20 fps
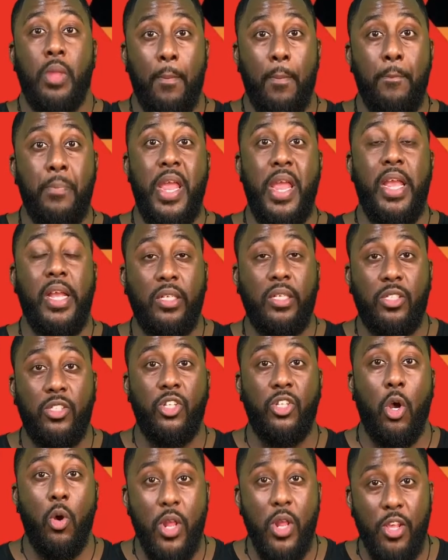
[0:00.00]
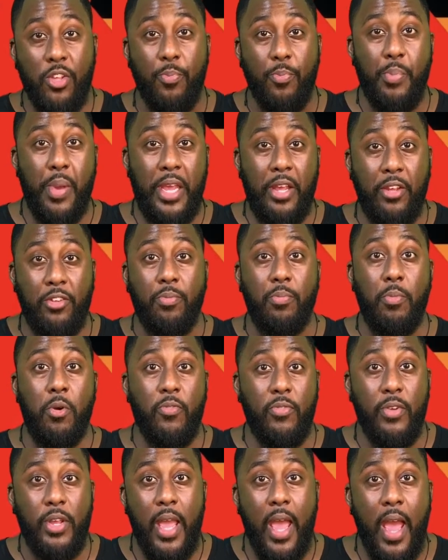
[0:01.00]
being Sony's biggest
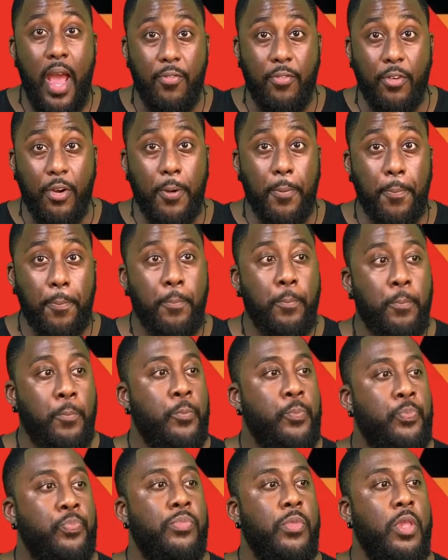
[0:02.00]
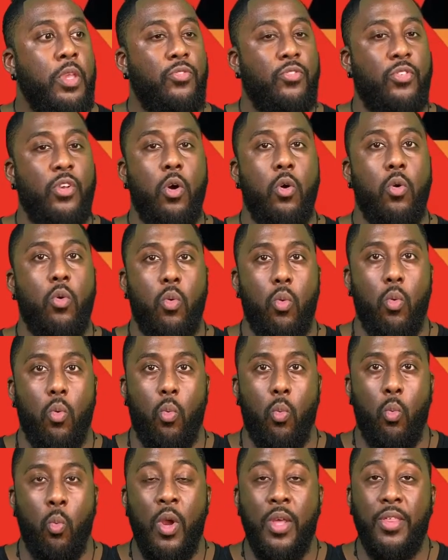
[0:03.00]
movie ever. So,
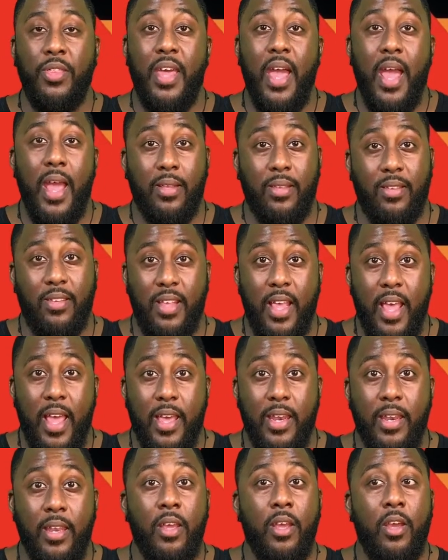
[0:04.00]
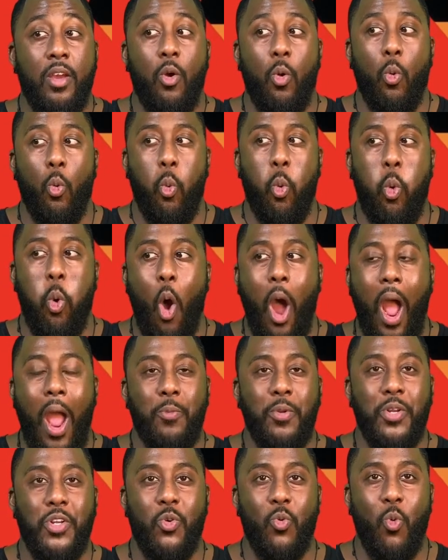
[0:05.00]
with that said, why
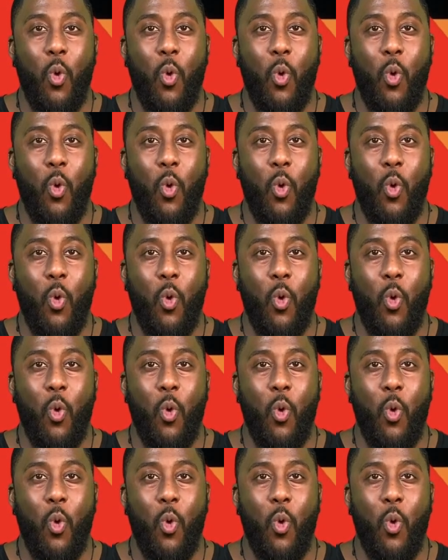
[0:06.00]
would you